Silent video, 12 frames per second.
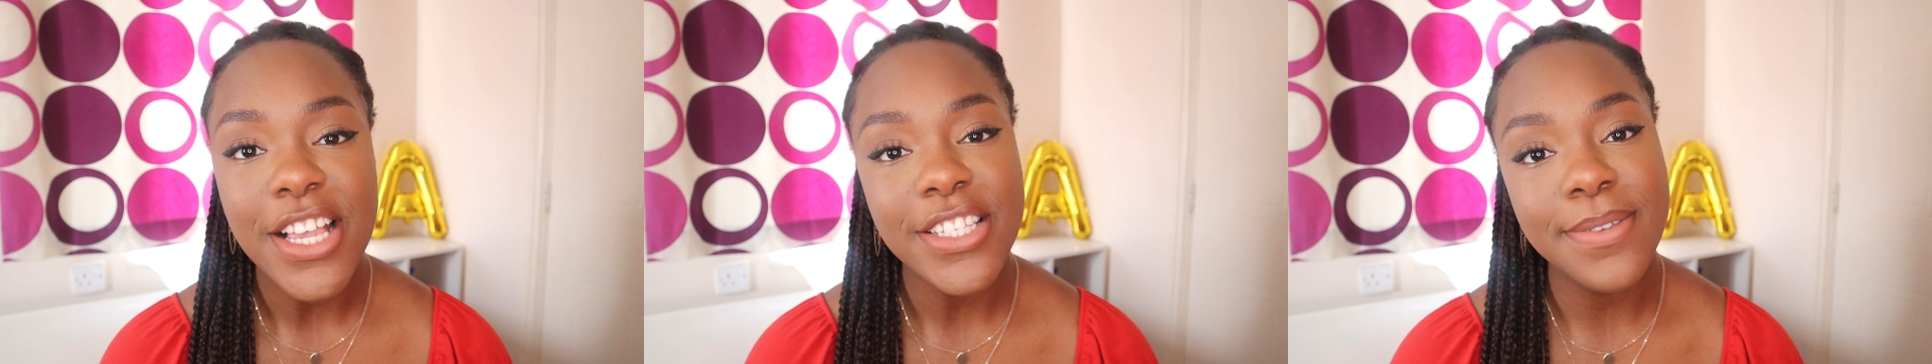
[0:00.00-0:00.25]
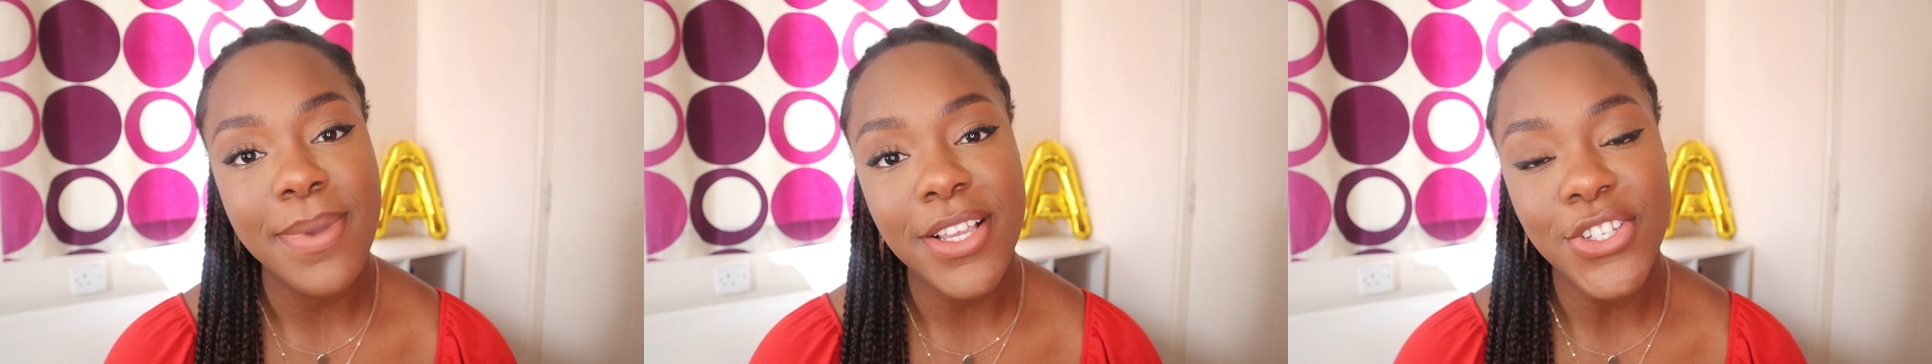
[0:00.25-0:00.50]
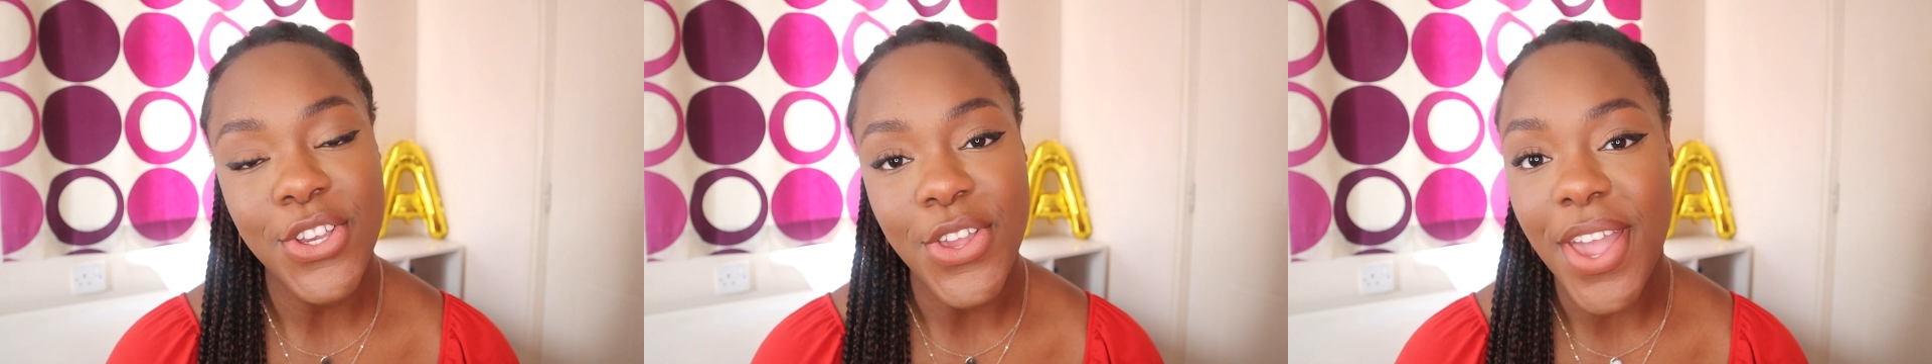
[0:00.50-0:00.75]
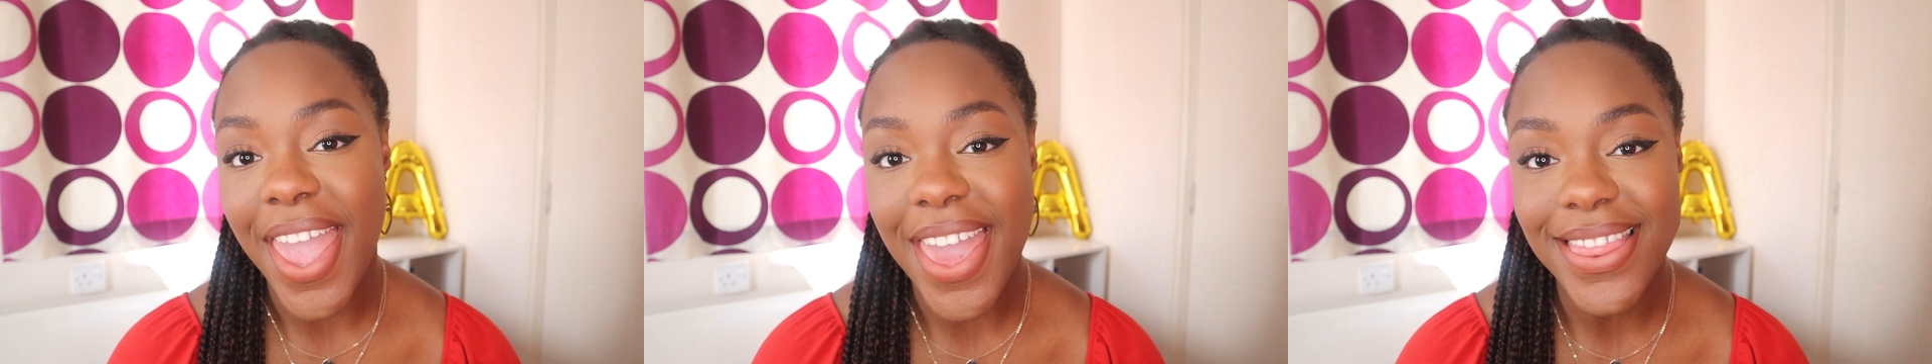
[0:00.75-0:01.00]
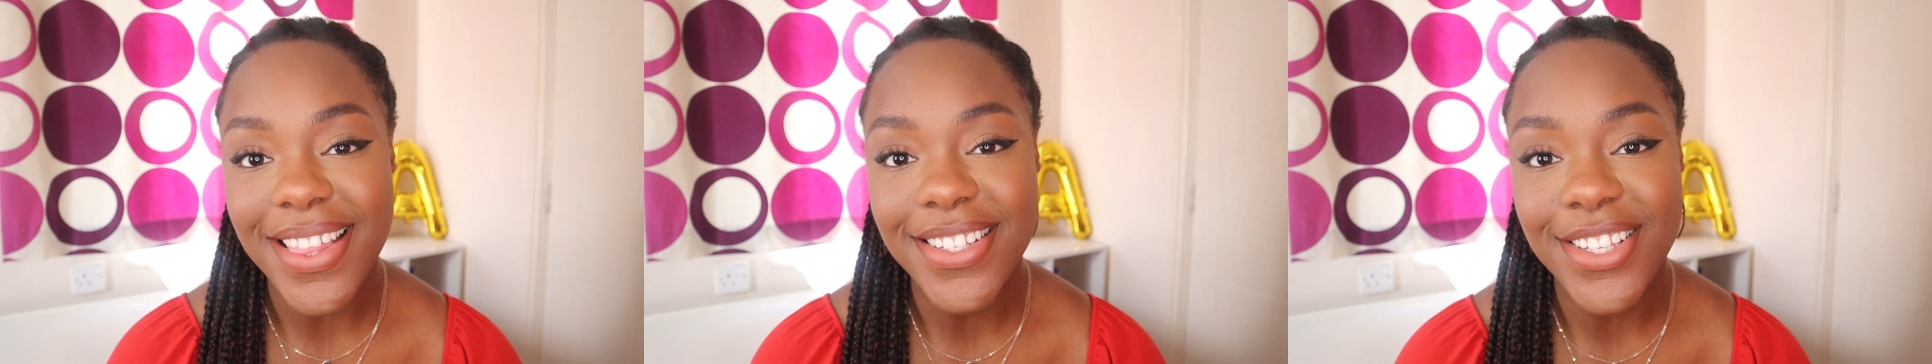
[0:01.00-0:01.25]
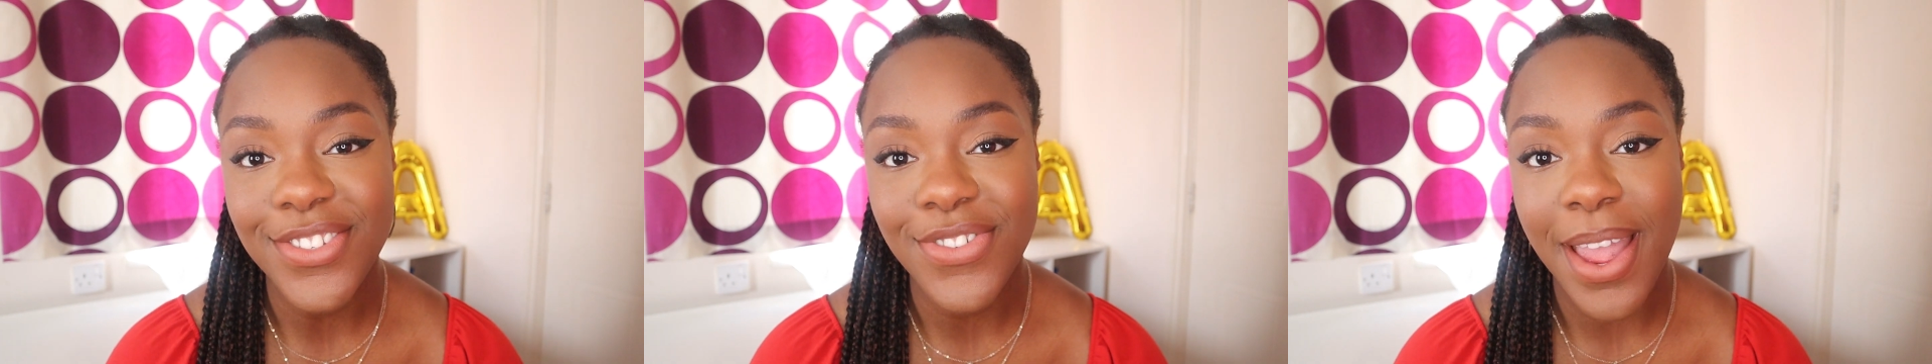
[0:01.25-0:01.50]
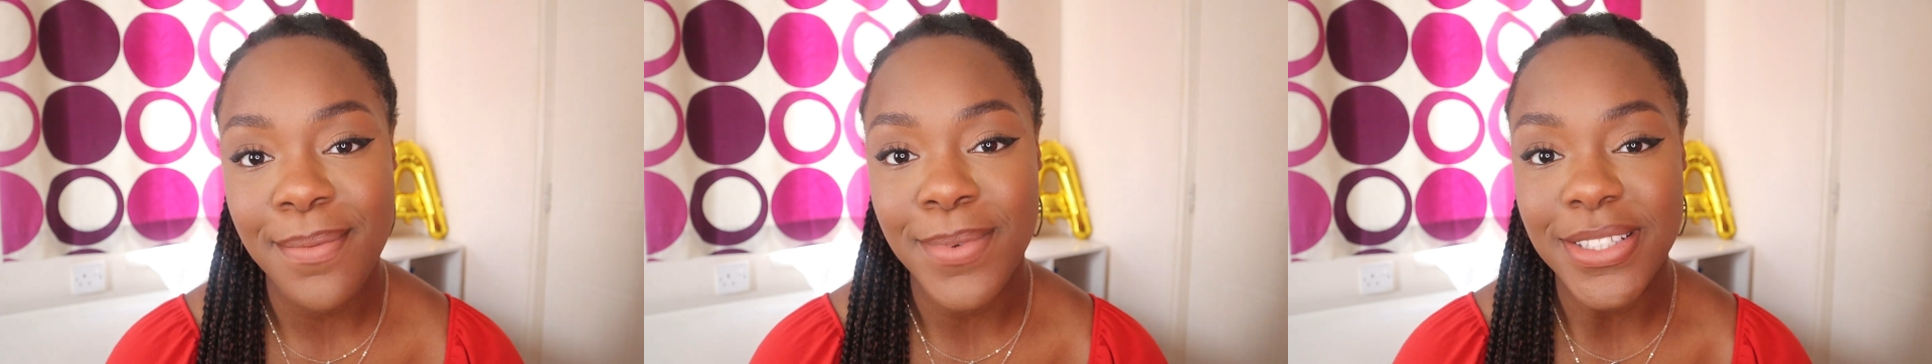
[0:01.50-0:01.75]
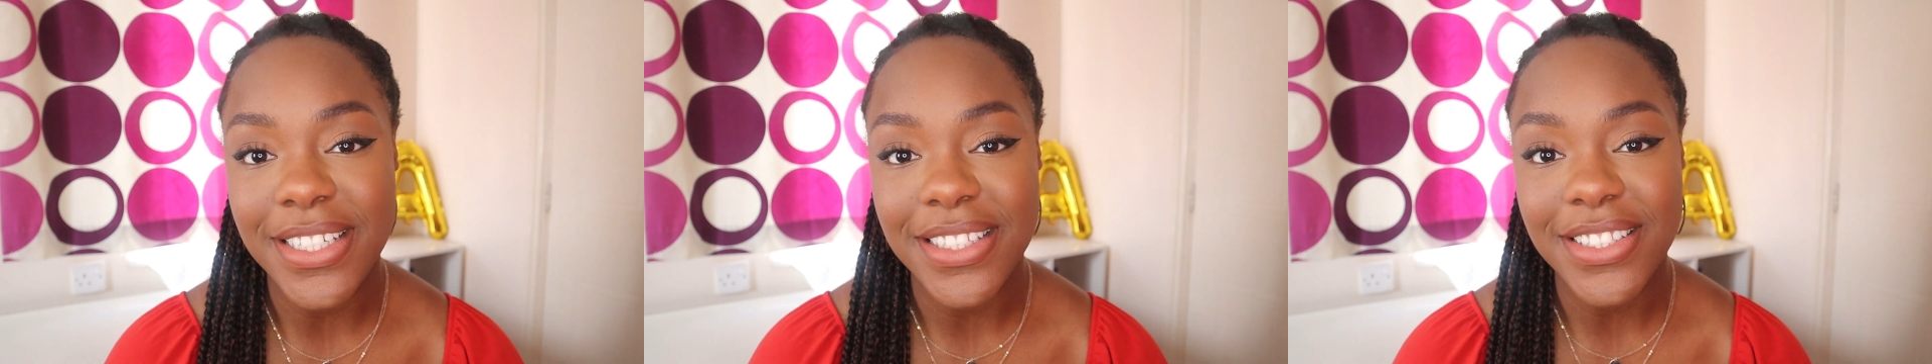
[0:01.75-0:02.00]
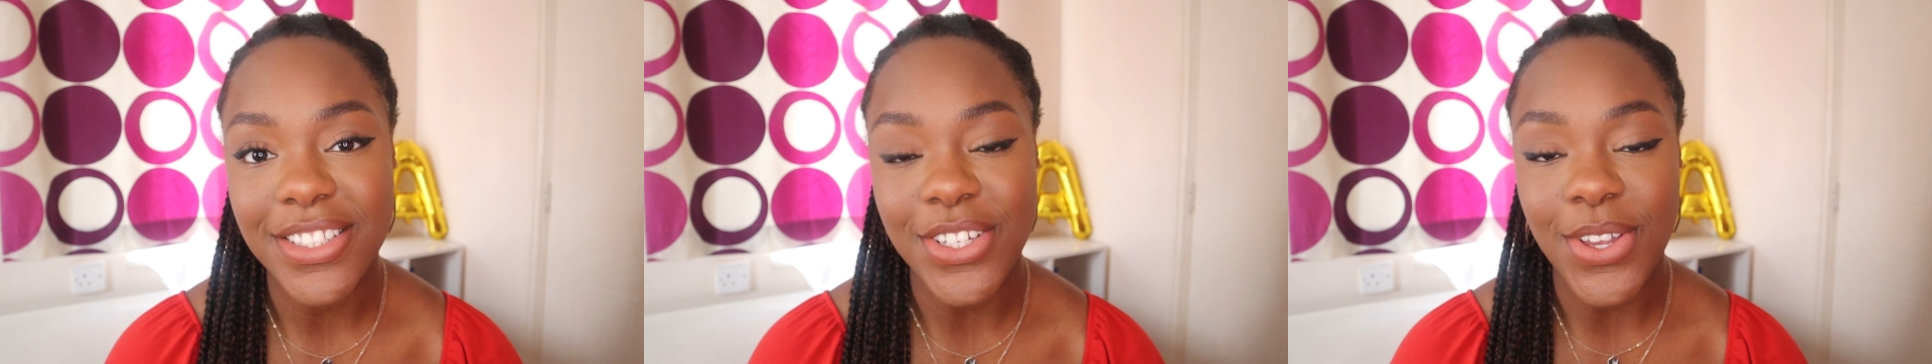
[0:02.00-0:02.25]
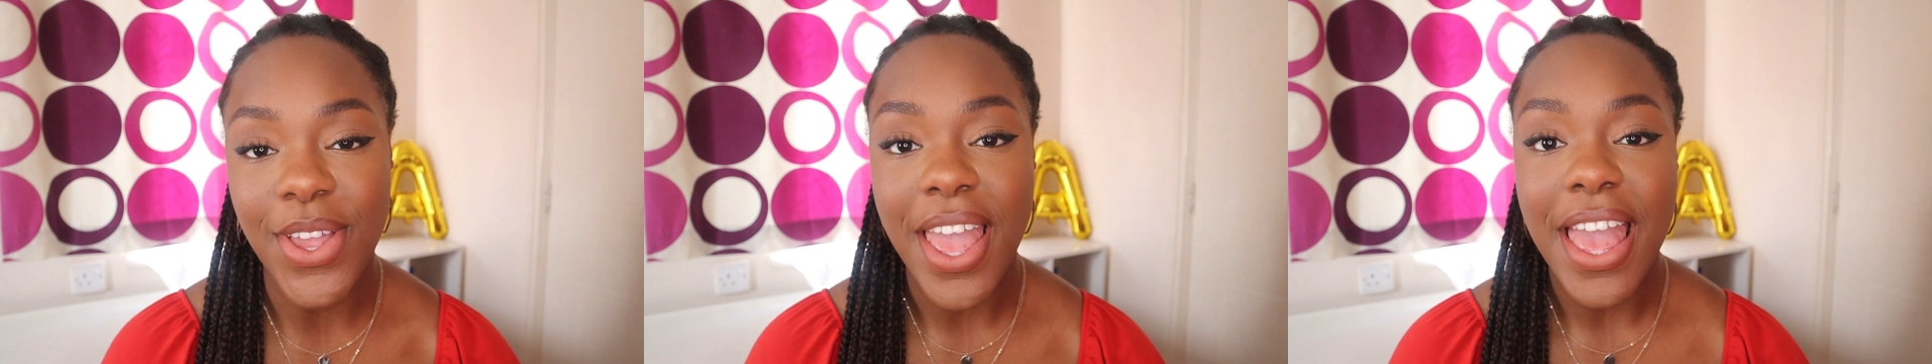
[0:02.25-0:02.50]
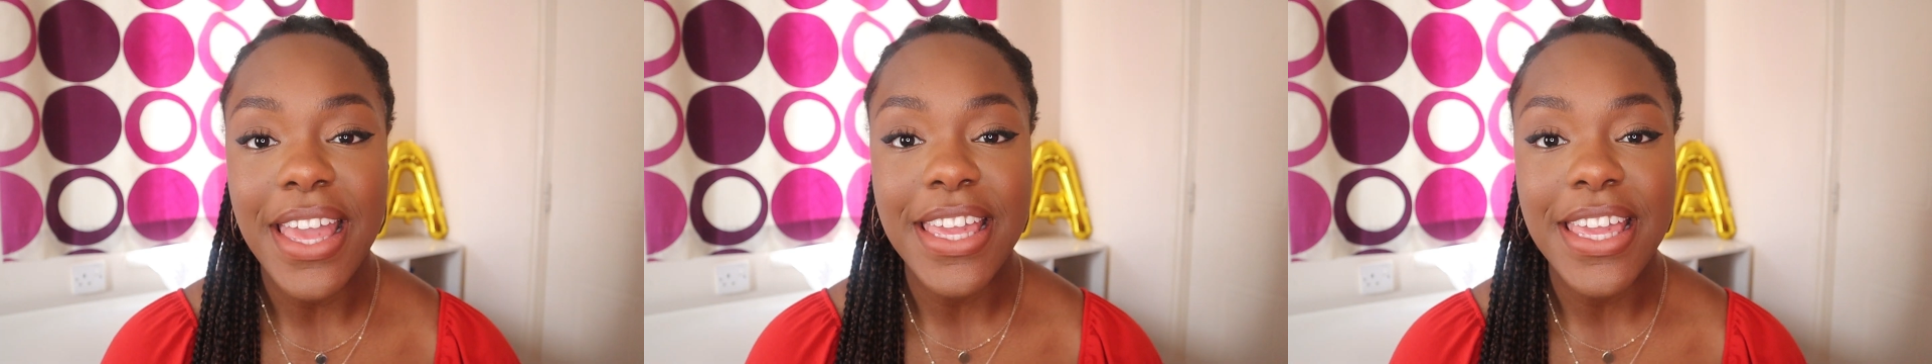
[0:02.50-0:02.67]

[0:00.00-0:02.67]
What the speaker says: so make sure you hit the subscribe button to